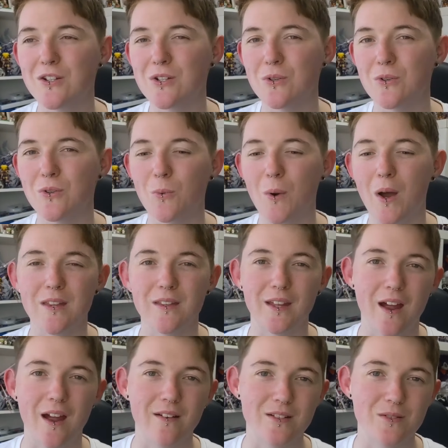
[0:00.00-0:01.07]
to the way that the
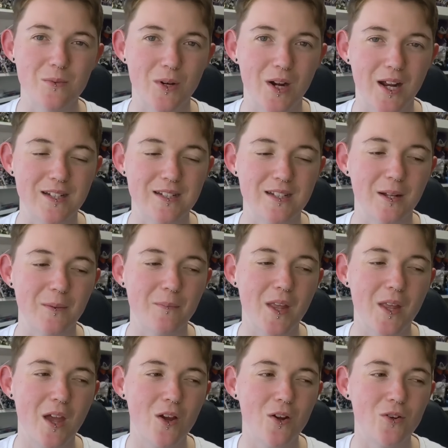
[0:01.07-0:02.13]
characters were acting
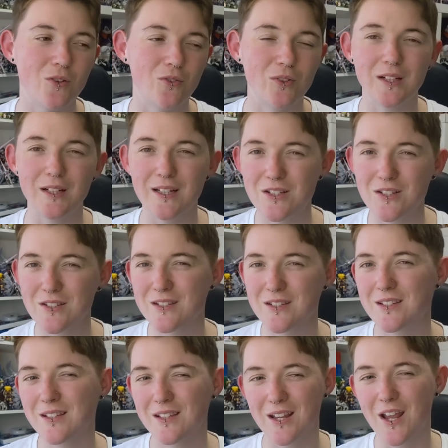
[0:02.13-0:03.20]
really just
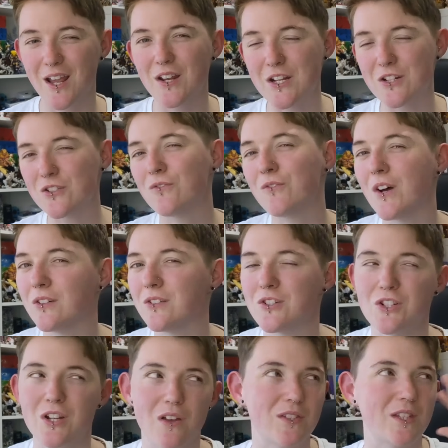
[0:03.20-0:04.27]
it, it just felt
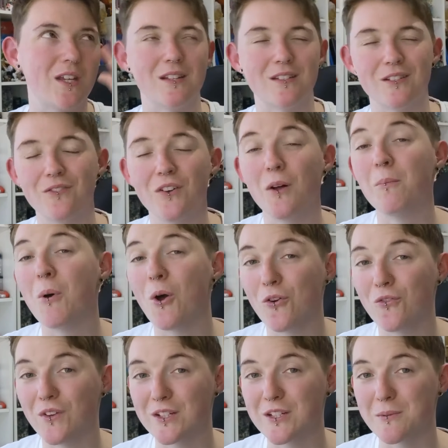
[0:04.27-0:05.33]
chef's kiss. It felt
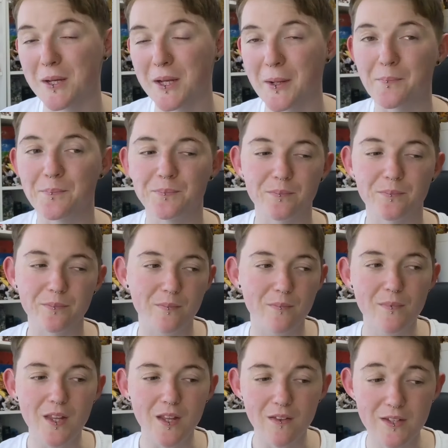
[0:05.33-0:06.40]
perfect to me.
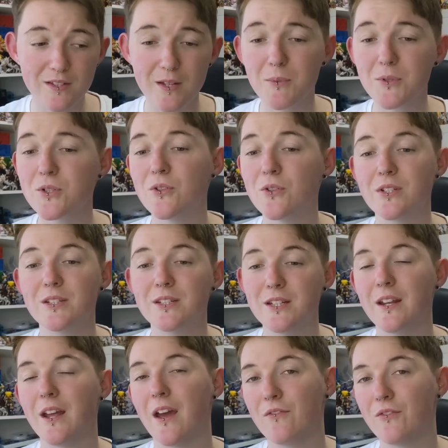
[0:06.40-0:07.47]
And this episode just
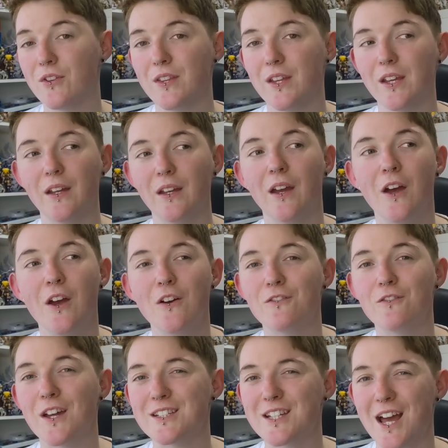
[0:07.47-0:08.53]
did everything
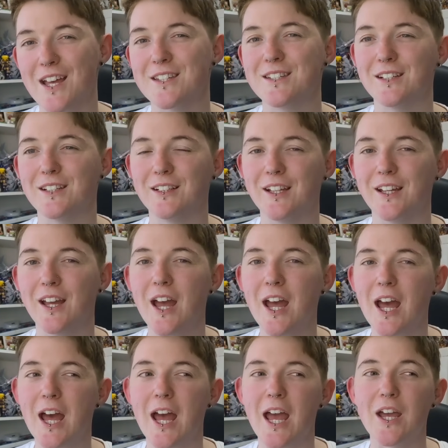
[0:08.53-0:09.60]
fantastically.
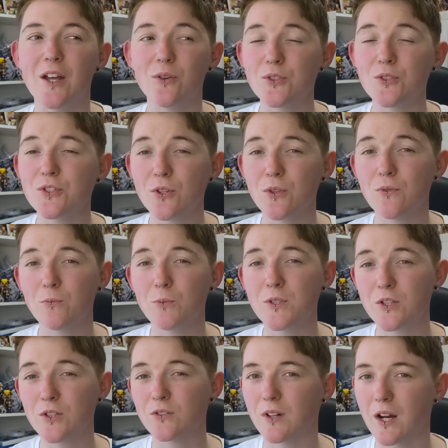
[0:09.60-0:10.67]
It also
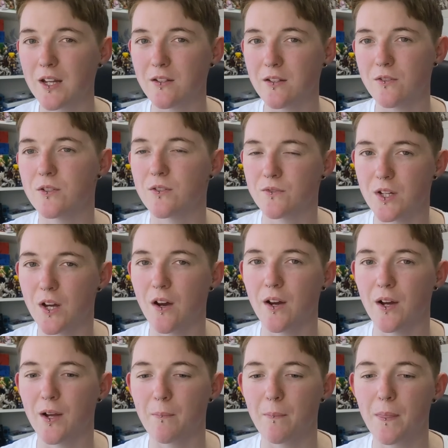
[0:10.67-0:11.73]
was a great use of
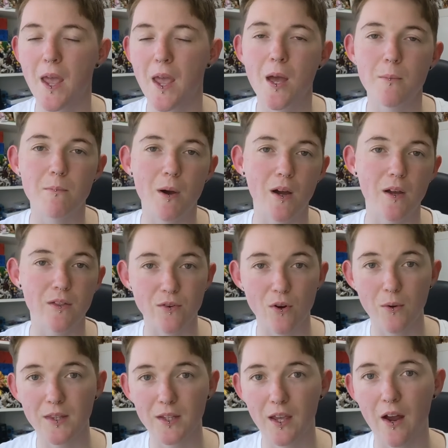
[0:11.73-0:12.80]
time. By
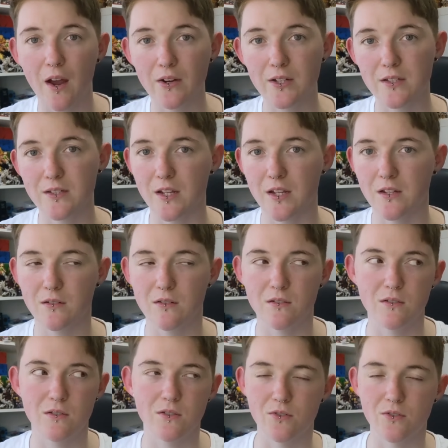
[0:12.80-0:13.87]
throwing the characters
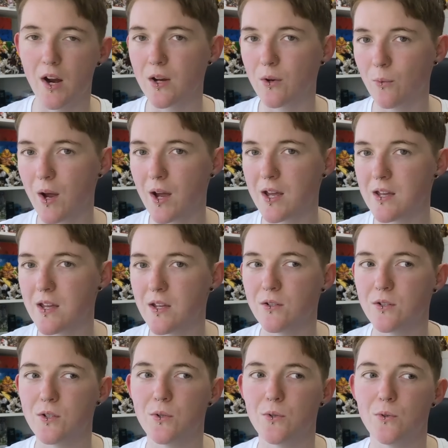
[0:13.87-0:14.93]
in straight away
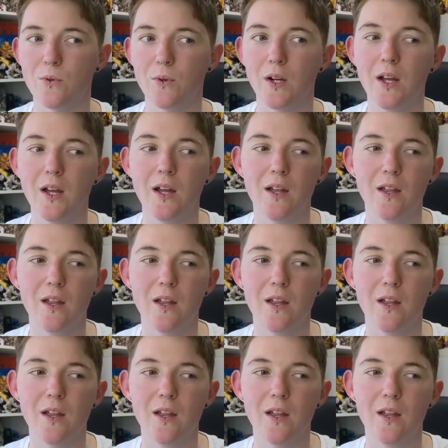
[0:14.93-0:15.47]
into